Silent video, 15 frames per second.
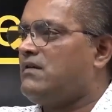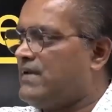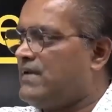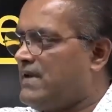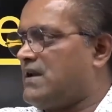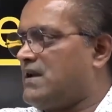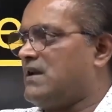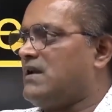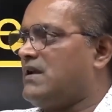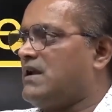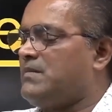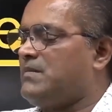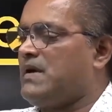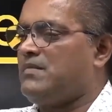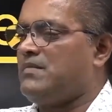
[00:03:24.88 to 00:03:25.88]
vehicle.
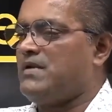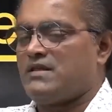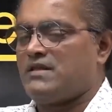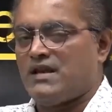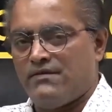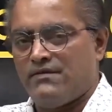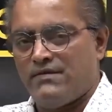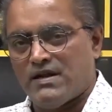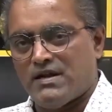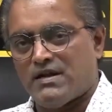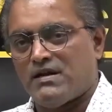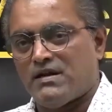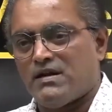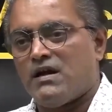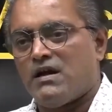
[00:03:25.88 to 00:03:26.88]
It may be a three-wheeler,
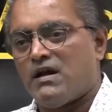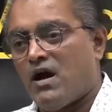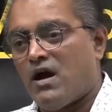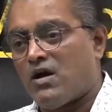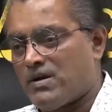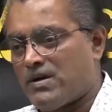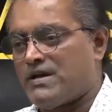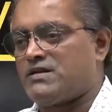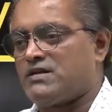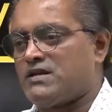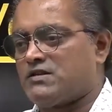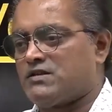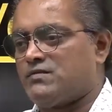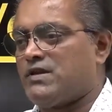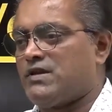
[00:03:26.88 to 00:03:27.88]
auto
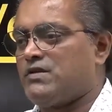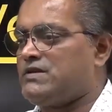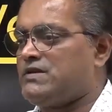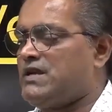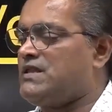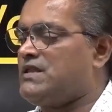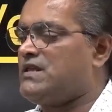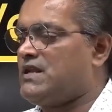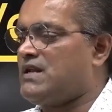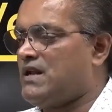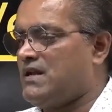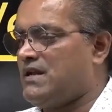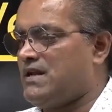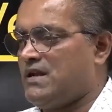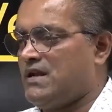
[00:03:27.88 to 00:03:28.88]
rickshaws, where you see in the
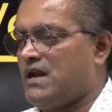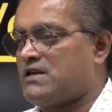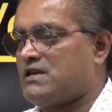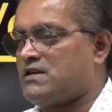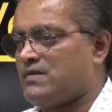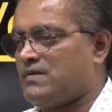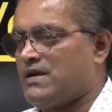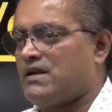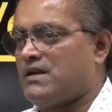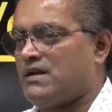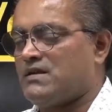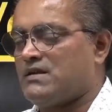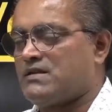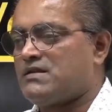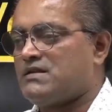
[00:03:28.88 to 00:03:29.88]
Delhi electric
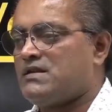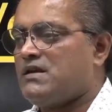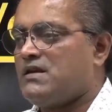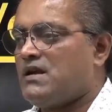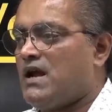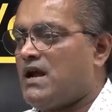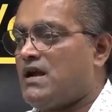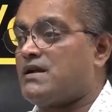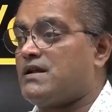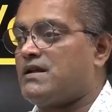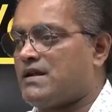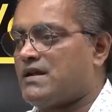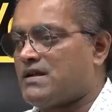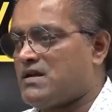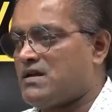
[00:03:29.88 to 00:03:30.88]
vehicles, electric
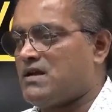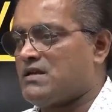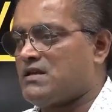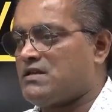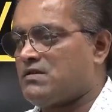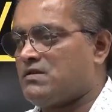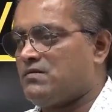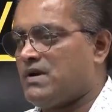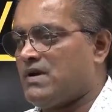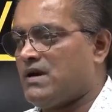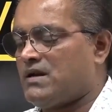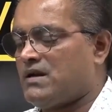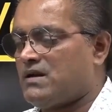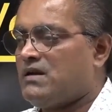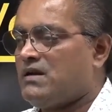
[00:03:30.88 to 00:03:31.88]
rickshaws,
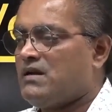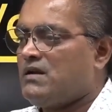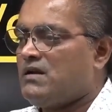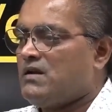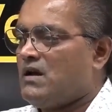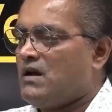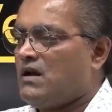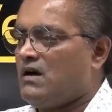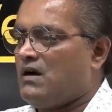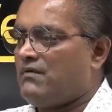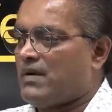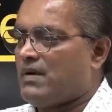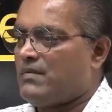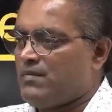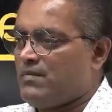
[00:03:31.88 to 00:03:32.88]
where
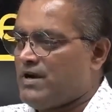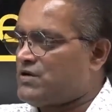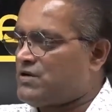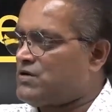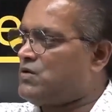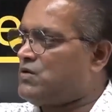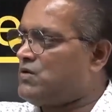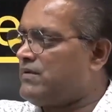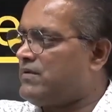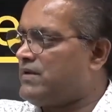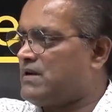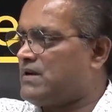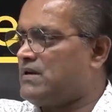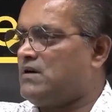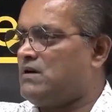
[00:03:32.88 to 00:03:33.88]
from the metro to your
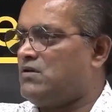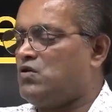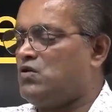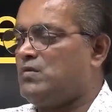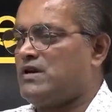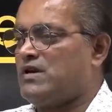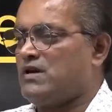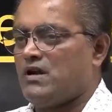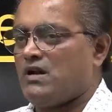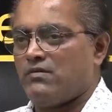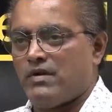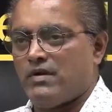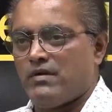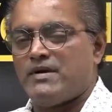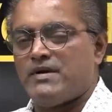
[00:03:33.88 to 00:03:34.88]
home and all,
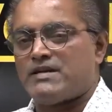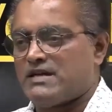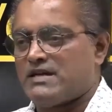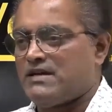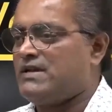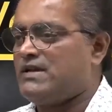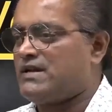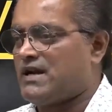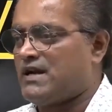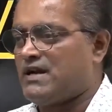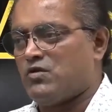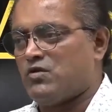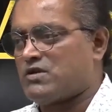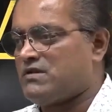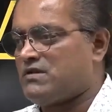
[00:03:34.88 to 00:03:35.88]
we will be traveling,
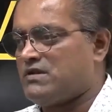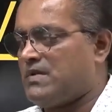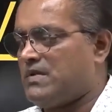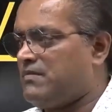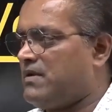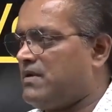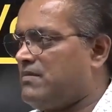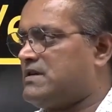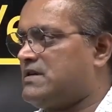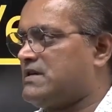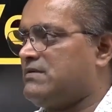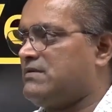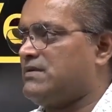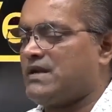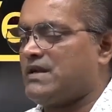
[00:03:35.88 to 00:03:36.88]
right? Most of the people will be
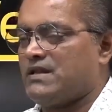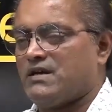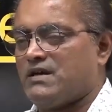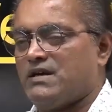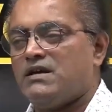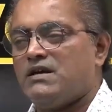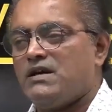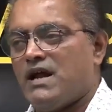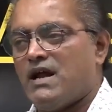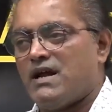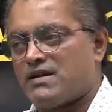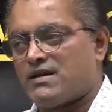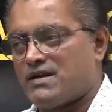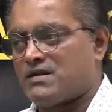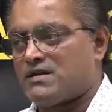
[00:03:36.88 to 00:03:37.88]
traveling in the
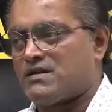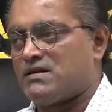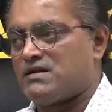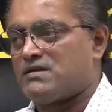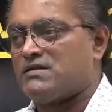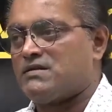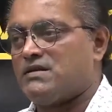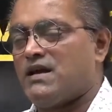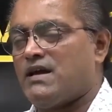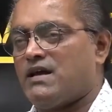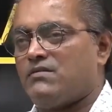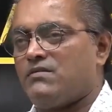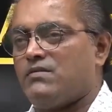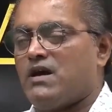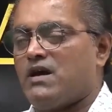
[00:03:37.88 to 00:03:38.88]
electric rickshaws. There,
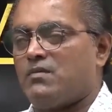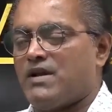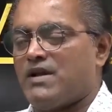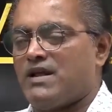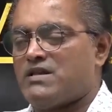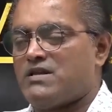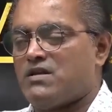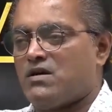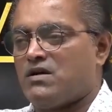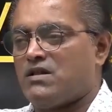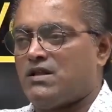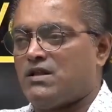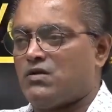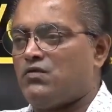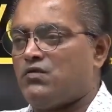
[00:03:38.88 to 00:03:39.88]
we are placing on
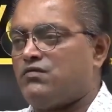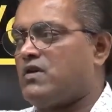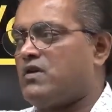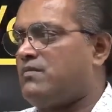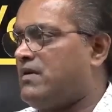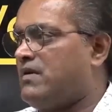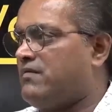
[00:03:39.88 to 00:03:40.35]
the rooftop